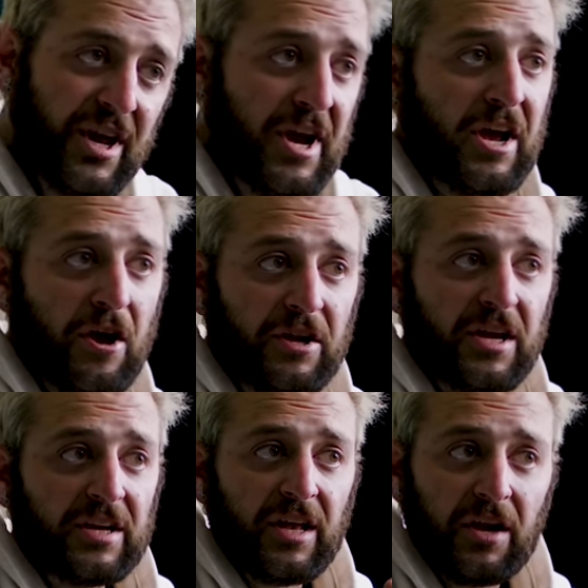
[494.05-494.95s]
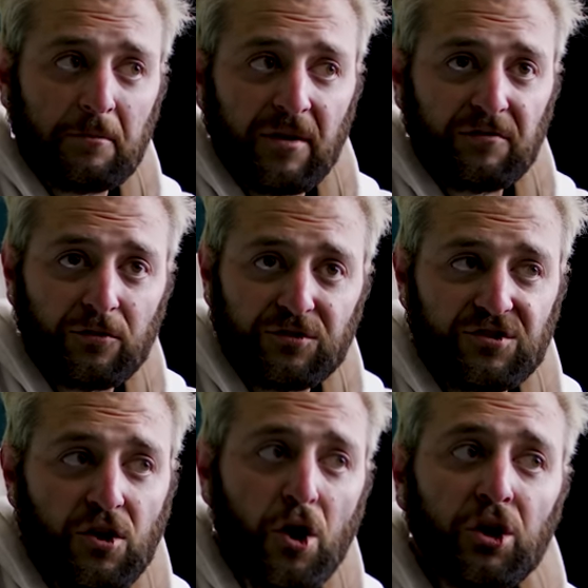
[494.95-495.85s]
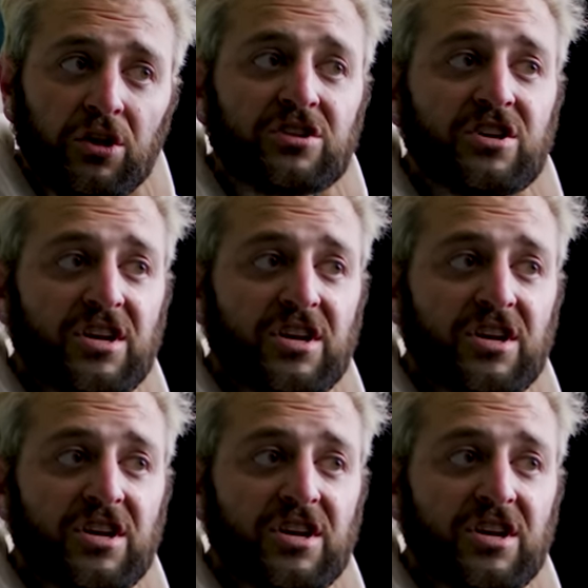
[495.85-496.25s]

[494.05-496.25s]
and I got kicked out of my first college